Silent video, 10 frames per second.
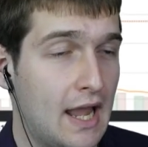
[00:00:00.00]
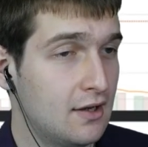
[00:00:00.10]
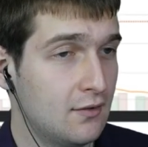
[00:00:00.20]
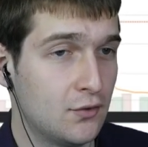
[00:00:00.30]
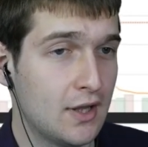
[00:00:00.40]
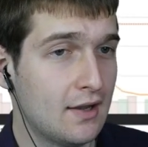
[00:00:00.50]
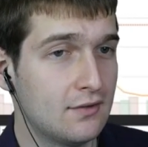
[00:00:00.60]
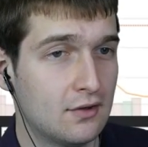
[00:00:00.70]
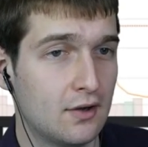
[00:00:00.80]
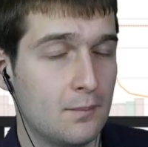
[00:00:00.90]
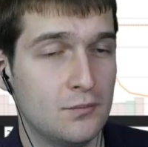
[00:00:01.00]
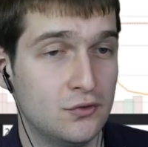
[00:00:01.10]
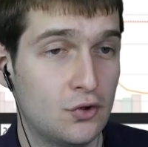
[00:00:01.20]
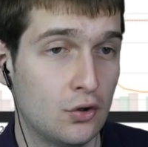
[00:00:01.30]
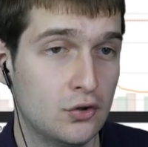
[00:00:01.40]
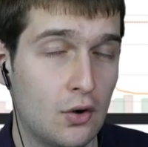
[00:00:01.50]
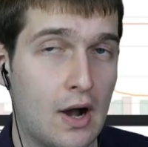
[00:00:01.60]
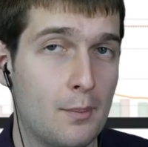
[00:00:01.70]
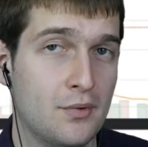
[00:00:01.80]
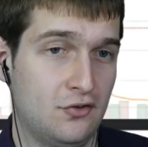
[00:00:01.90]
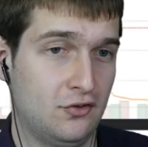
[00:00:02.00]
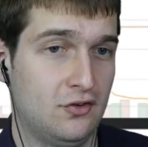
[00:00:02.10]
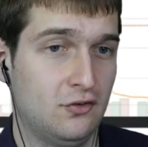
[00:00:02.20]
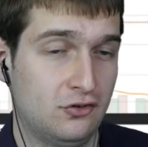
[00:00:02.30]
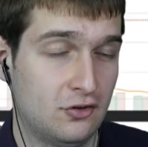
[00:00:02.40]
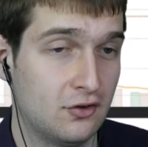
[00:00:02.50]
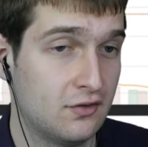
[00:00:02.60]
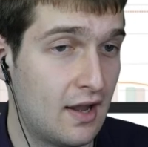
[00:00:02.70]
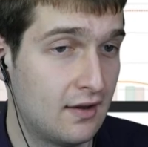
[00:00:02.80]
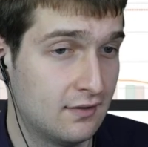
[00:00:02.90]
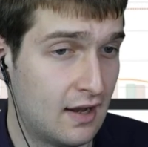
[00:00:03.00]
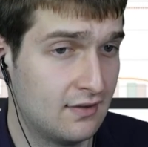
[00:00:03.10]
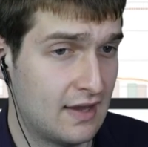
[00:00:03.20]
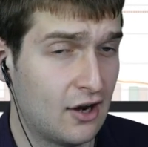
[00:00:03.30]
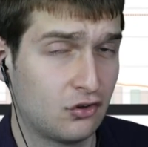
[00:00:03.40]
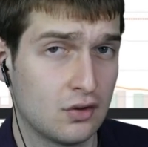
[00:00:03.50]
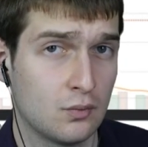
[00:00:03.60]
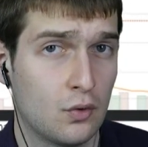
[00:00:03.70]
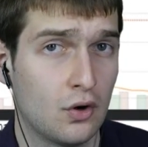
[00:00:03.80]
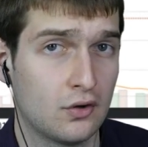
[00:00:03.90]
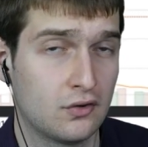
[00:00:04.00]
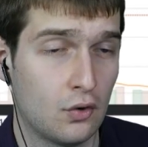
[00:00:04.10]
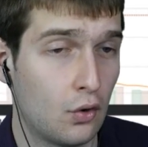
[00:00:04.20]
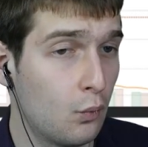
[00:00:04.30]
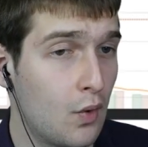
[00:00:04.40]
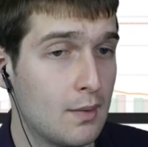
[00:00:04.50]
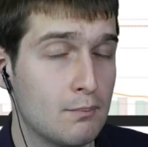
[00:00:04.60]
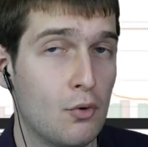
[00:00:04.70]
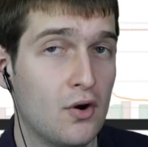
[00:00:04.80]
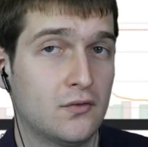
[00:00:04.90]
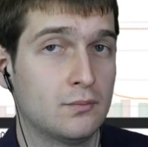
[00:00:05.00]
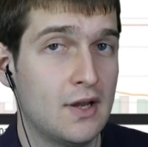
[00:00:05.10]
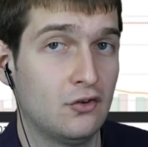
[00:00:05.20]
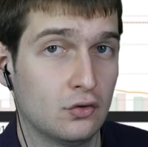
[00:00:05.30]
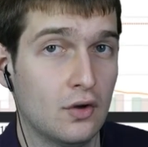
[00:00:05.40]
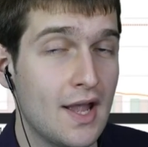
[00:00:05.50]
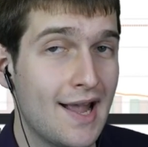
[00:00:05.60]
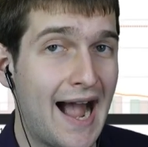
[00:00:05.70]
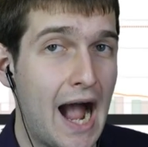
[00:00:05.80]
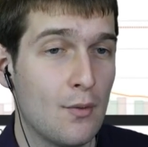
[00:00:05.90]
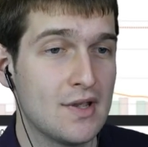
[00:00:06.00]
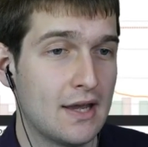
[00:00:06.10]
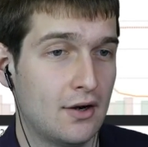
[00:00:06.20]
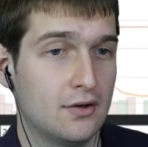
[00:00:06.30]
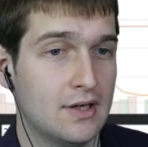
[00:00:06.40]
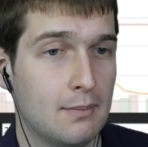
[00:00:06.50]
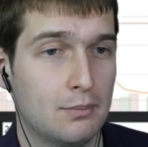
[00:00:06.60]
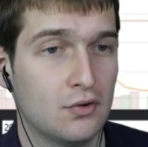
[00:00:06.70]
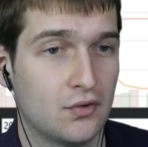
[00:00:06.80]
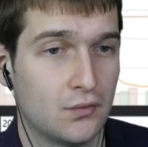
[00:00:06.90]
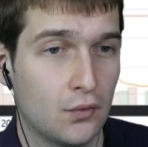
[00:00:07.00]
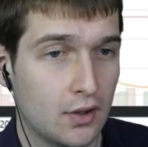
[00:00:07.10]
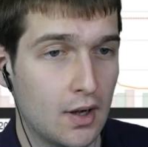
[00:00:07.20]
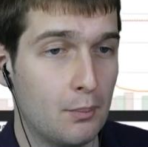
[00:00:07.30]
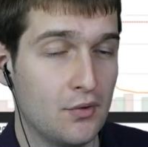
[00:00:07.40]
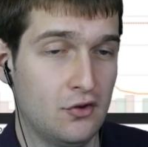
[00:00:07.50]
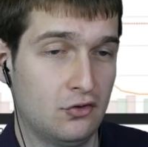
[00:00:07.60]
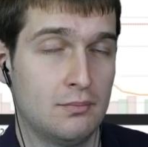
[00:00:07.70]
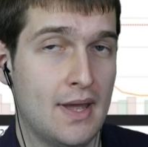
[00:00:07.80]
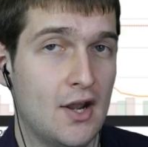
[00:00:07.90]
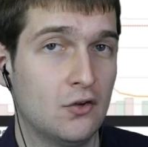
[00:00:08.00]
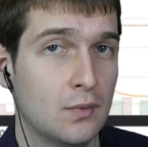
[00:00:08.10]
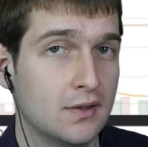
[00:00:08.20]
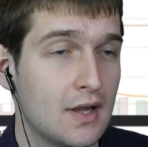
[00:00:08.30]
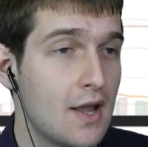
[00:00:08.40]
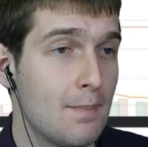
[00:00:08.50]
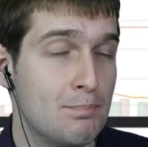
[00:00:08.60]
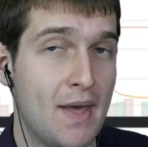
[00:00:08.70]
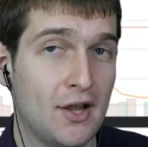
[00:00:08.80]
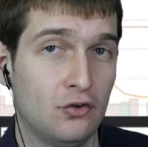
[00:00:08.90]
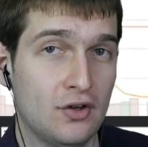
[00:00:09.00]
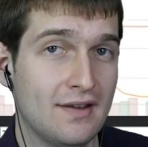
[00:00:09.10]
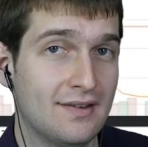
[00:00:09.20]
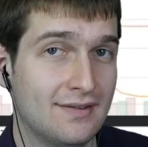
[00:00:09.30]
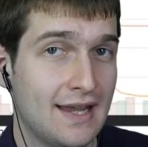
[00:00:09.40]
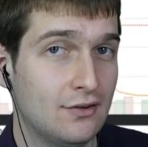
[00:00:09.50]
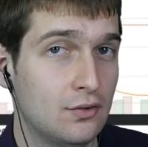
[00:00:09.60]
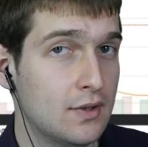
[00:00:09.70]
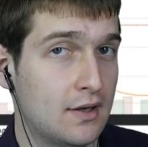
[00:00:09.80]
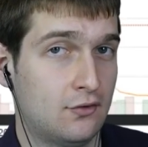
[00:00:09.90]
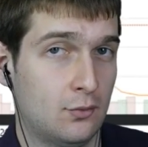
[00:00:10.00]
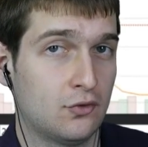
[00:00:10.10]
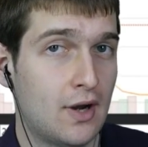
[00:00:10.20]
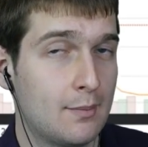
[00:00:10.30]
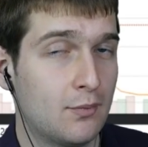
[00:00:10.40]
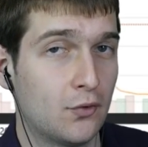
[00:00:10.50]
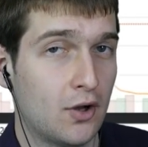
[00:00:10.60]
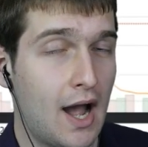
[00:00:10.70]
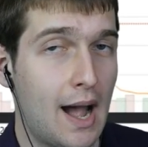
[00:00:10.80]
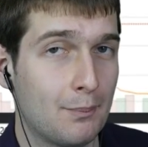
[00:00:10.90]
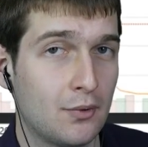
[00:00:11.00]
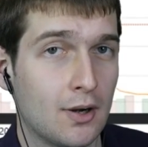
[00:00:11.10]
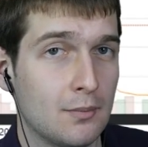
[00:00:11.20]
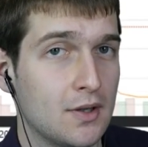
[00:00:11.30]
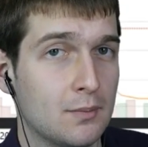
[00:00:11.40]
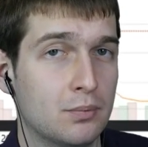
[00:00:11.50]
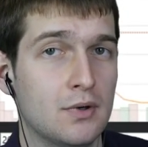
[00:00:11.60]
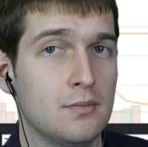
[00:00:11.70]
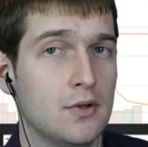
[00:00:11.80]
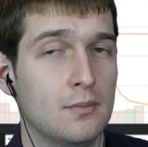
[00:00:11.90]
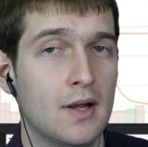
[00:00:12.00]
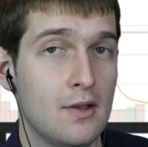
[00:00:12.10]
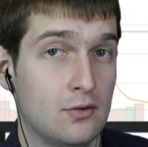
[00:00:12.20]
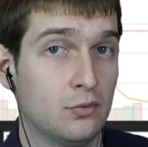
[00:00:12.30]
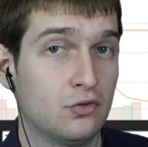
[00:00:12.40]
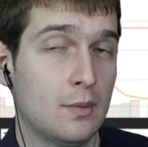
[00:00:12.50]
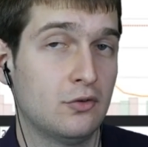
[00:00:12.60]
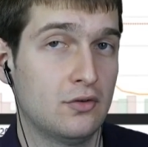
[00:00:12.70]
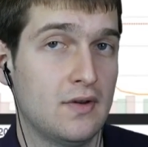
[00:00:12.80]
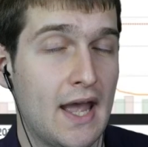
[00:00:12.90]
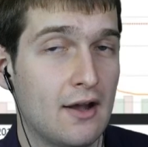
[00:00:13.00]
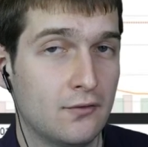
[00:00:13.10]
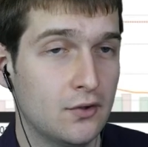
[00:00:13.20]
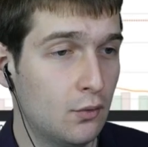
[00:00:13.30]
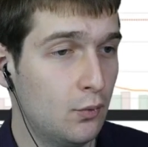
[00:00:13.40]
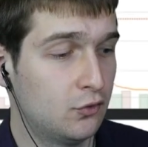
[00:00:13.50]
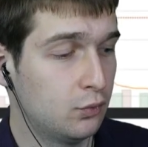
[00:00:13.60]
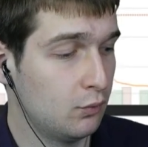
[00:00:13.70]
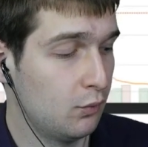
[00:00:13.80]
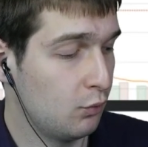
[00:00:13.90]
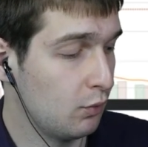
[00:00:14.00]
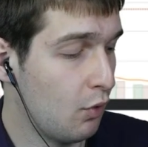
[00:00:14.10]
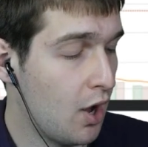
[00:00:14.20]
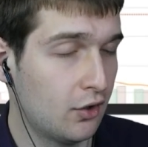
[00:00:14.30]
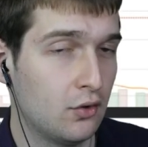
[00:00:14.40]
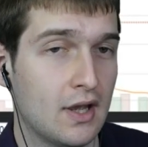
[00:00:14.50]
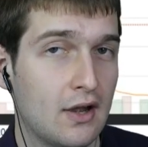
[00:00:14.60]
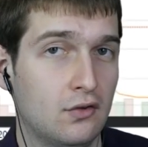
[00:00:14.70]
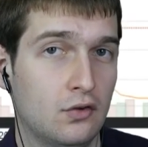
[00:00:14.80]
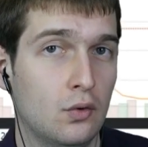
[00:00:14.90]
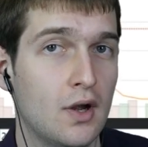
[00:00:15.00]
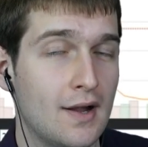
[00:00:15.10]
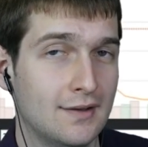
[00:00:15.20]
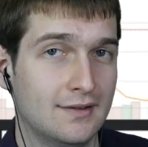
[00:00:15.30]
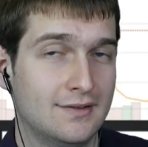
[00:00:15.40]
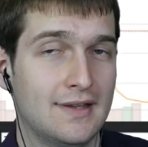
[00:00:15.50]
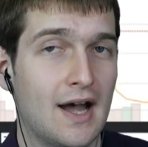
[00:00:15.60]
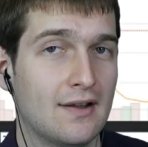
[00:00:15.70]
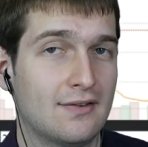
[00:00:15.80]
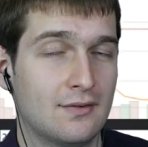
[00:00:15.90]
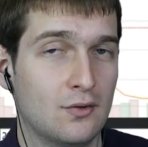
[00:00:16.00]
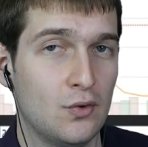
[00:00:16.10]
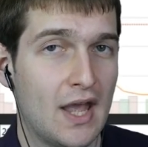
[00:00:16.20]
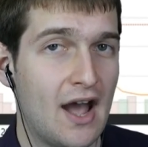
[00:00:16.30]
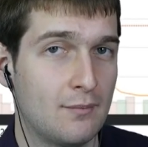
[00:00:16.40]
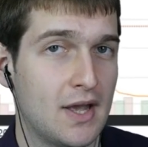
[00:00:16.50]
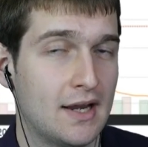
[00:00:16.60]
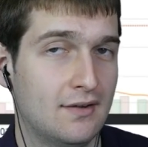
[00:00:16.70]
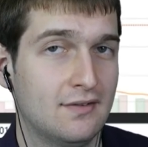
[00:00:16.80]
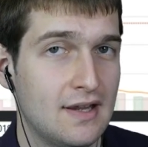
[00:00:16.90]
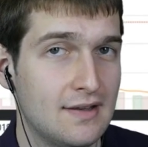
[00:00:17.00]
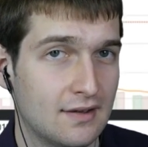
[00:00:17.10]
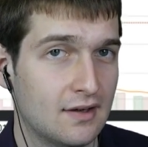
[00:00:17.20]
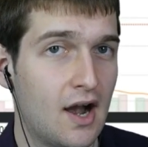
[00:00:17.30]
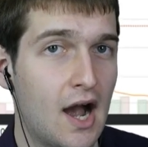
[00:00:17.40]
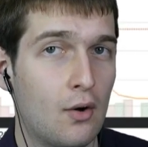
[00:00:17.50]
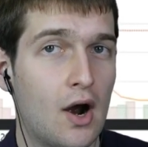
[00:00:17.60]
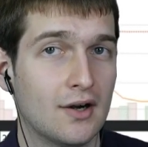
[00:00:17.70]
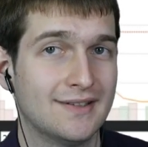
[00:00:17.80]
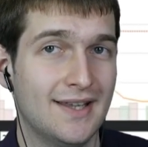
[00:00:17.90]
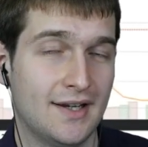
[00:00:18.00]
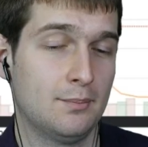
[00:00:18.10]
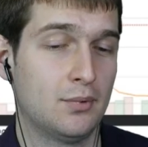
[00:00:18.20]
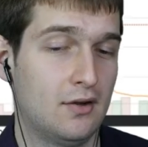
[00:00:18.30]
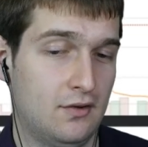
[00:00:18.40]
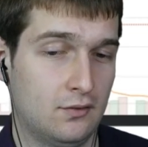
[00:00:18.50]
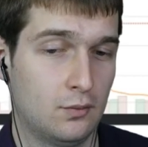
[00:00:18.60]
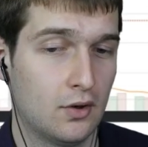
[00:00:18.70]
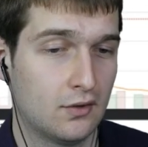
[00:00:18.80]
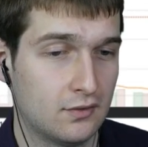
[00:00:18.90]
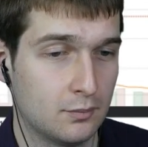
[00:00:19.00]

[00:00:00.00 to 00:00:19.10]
And if you guys don't know how position size actually works, or want more information how we get our numbers for position management, make sure you guys stay tuned and are subscribed for the upcoming premium subscription you have, which will walk you guys through the thoughts we have behind the scenes and how our thinking process works.